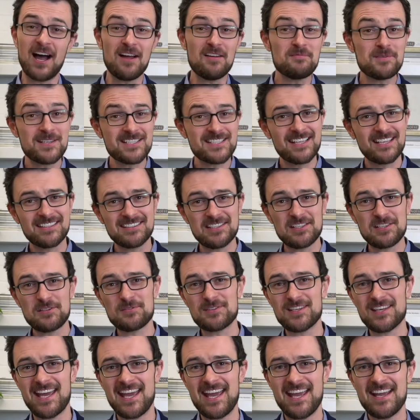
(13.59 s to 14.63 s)
I've been telling you
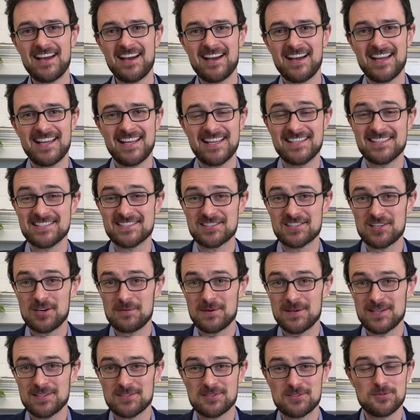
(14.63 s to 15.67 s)
that AI is
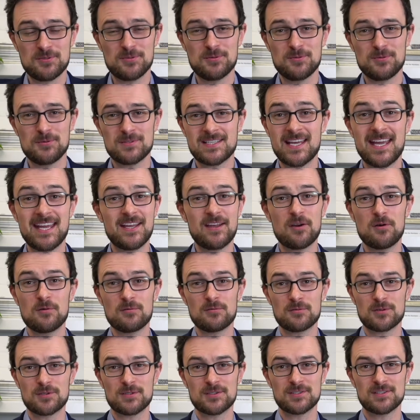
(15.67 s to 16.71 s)
going to take
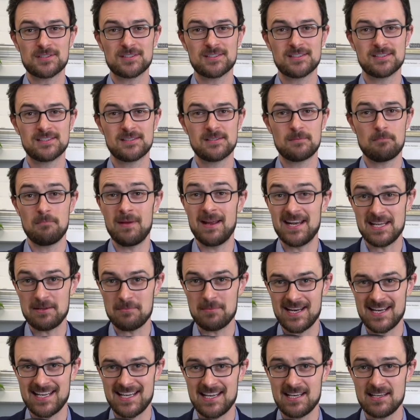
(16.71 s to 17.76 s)
over many,
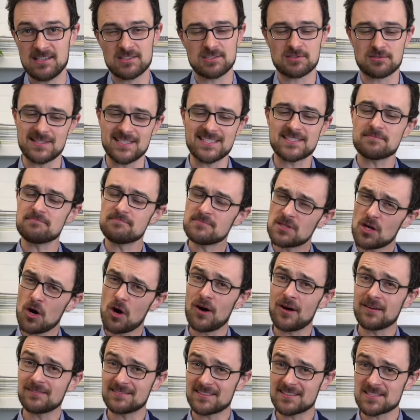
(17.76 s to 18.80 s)
many industries.
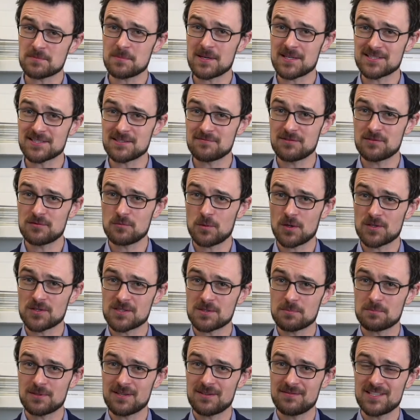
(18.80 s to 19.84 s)
Not, especially if you've watched
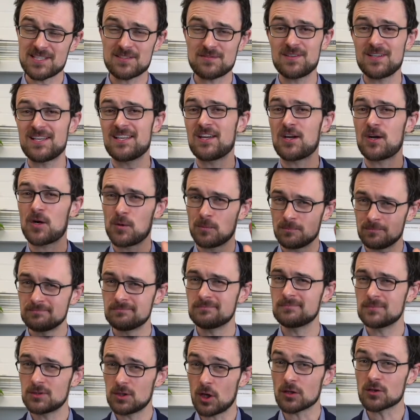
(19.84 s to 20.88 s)
the previous video,
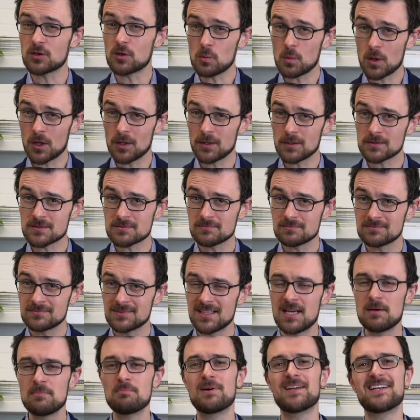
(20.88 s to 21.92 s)
not the world.
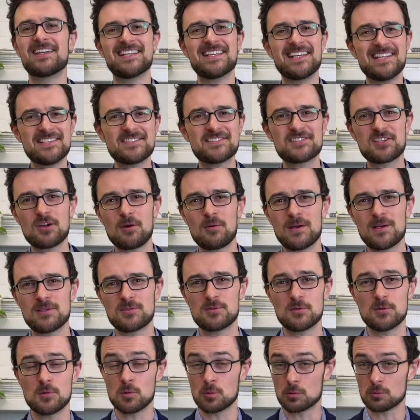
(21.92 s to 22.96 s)
But it is going
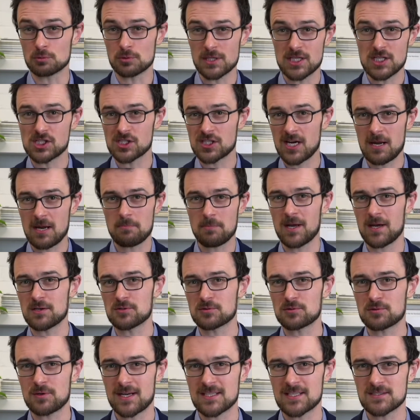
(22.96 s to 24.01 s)
to reshape
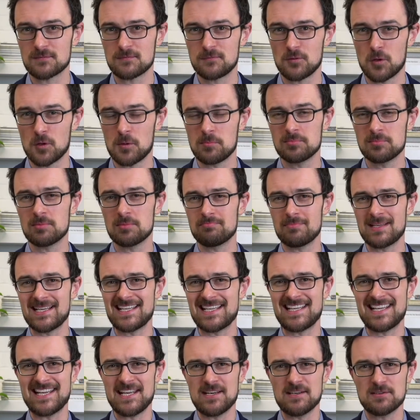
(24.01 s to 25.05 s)
and transform
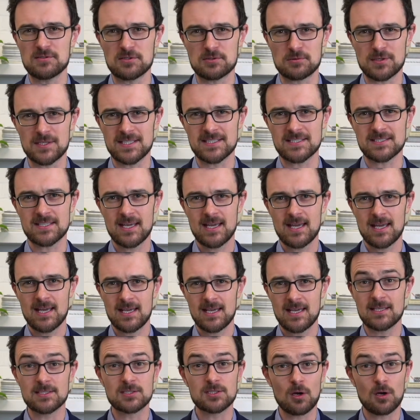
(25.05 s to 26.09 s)
many industries.
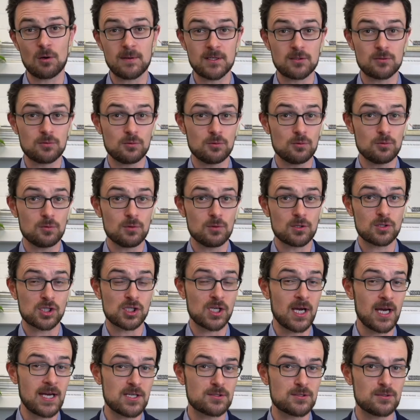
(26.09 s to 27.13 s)
It is going to
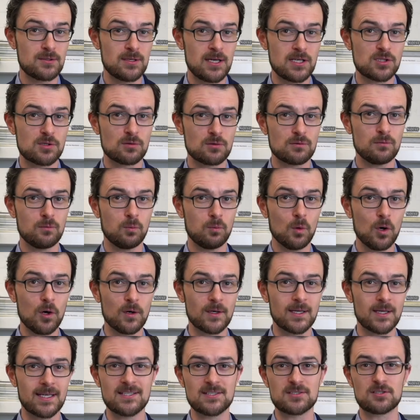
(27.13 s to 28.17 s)
change the nature of
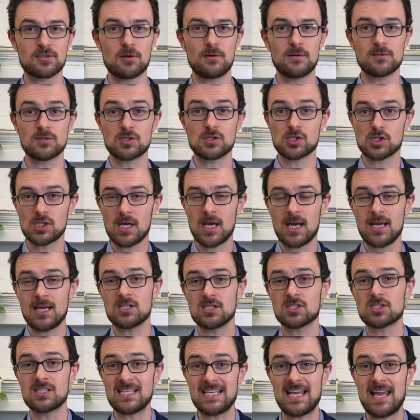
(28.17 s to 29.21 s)
work. It is going to
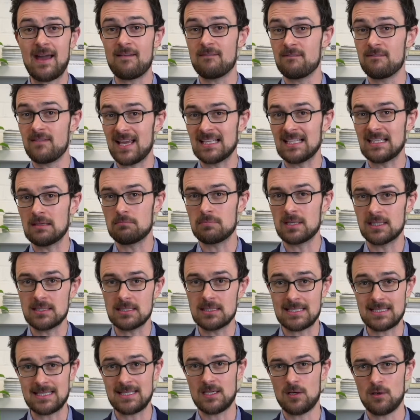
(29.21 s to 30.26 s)
change the
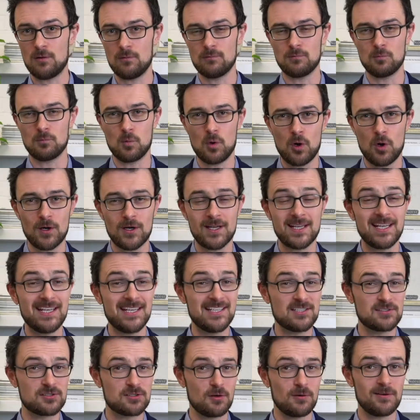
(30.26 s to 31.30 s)
availability of work.
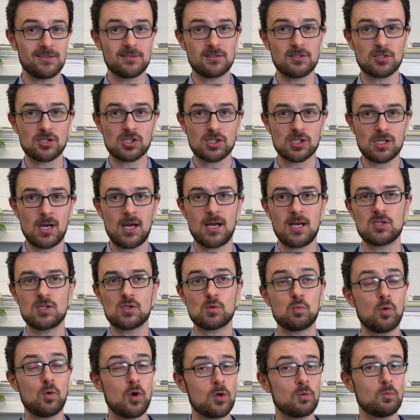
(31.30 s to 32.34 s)
It is going to change
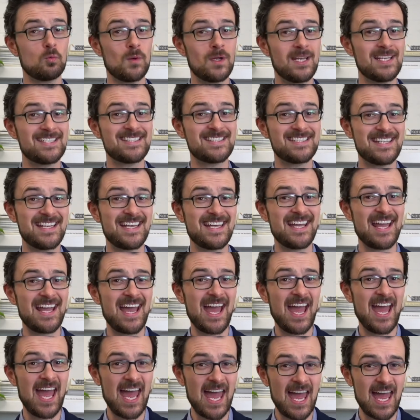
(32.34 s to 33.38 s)
what we see
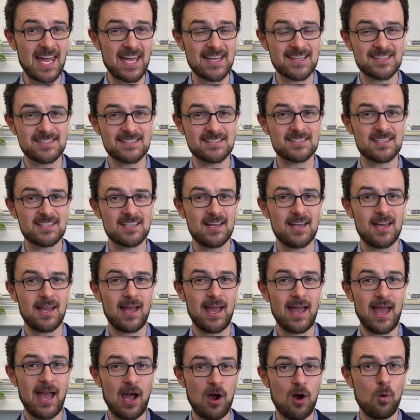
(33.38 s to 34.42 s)
as
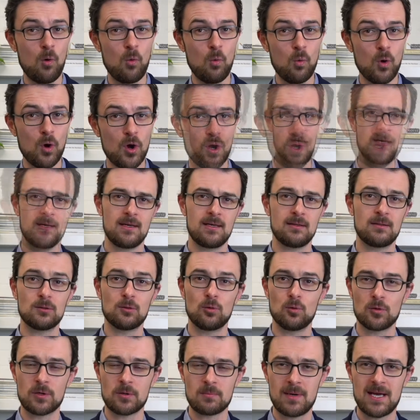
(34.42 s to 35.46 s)
our work. It'll
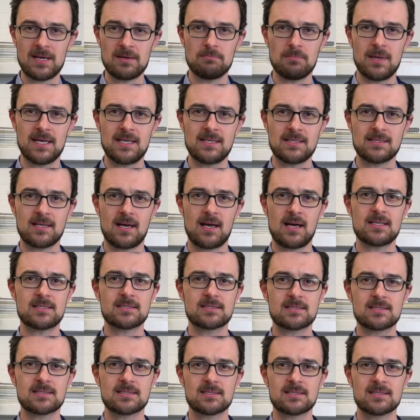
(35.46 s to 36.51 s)
automate many
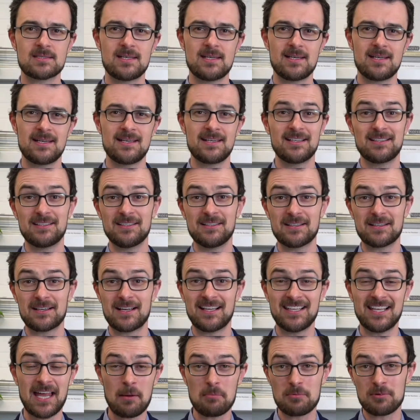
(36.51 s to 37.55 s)
tasks. It'll
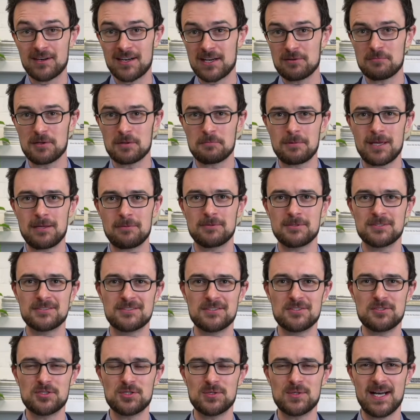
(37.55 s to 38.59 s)
collaborate with people
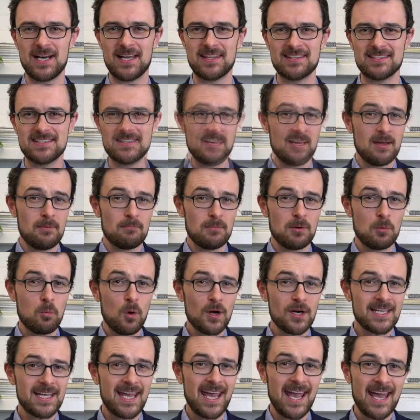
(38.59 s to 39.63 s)
to do others. But
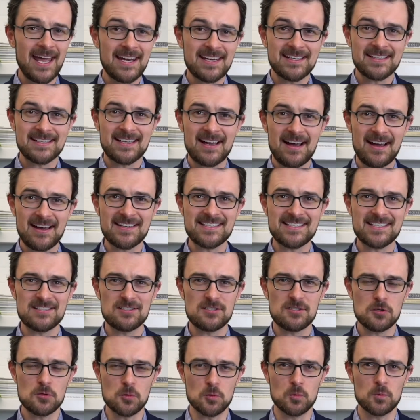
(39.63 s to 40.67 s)
what can and can't
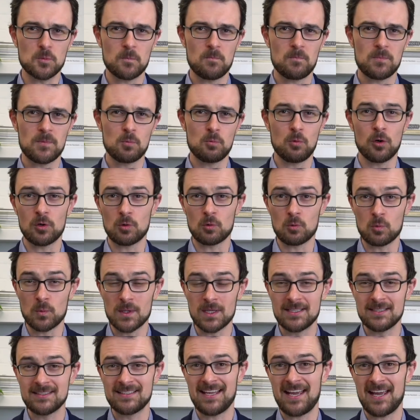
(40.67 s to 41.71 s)
it do? What
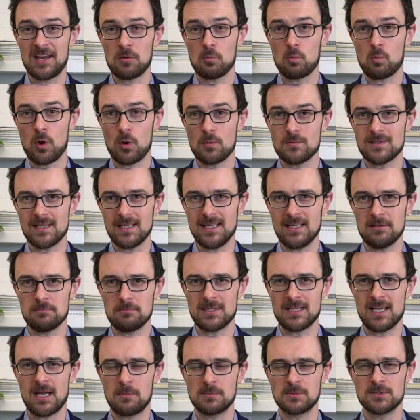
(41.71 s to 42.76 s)
will and won't it
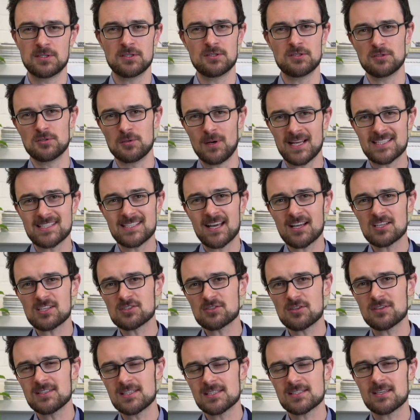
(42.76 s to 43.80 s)
be able to do? I
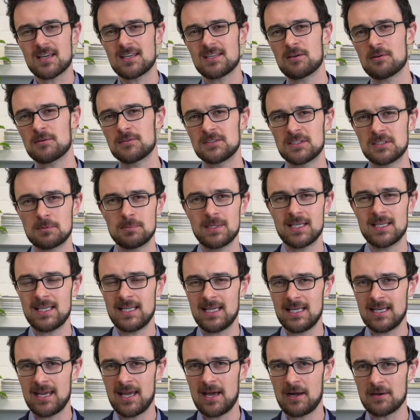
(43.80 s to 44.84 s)
touched on this idea a little bit
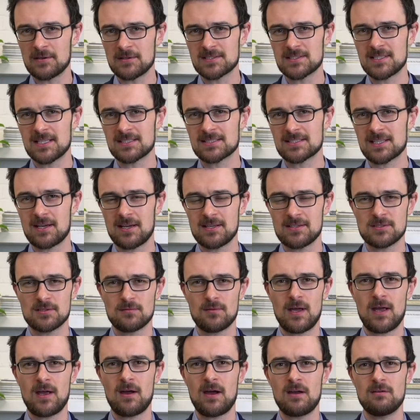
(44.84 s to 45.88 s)
in our Six Kinds
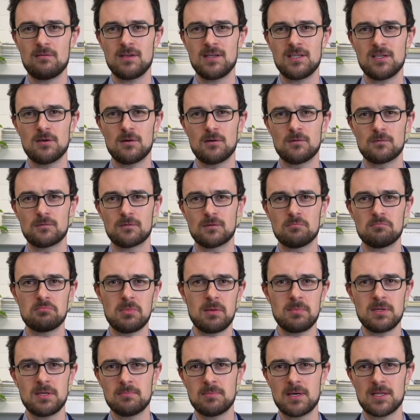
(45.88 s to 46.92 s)
of AI video from
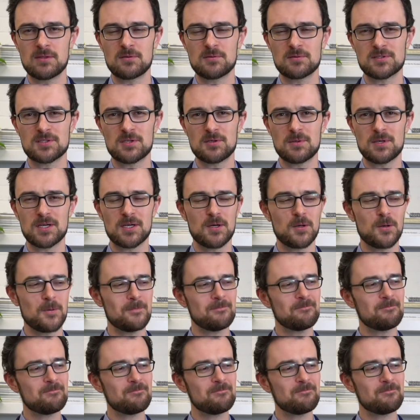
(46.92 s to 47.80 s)
maybe a month or so ago.